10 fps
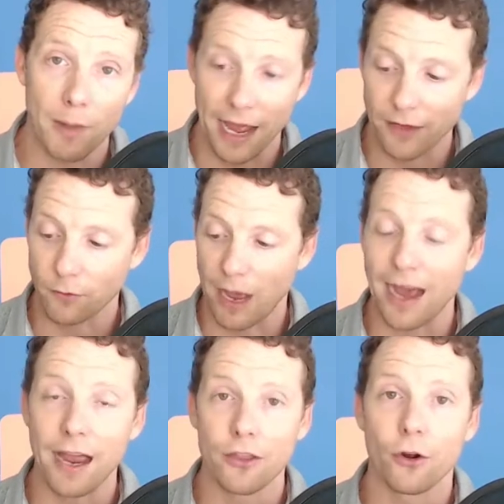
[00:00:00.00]
has
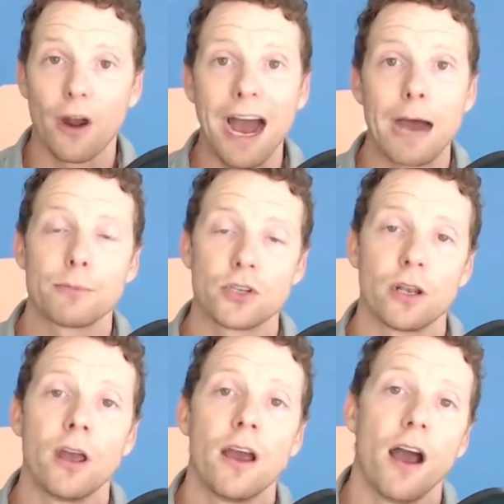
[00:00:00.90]
either option
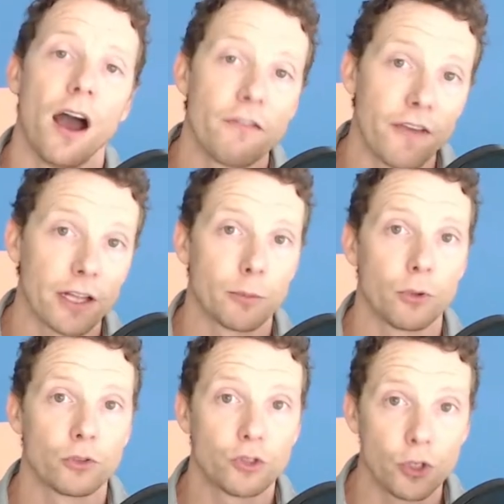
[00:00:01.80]

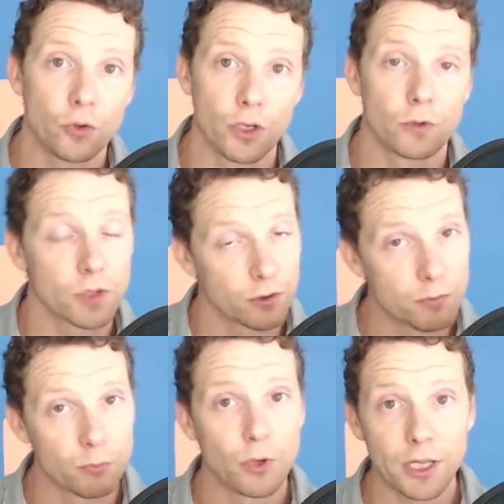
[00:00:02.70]
available to you. So it's
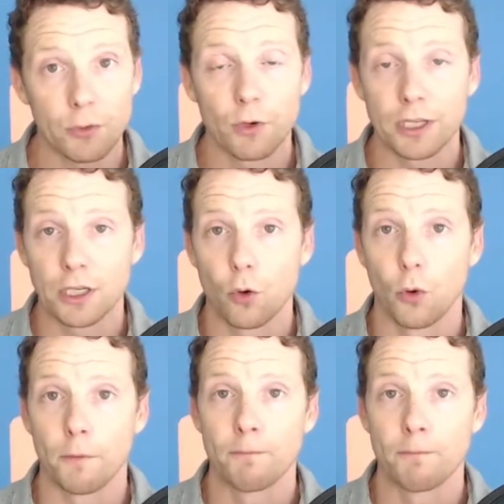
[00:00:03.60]
really, really cool.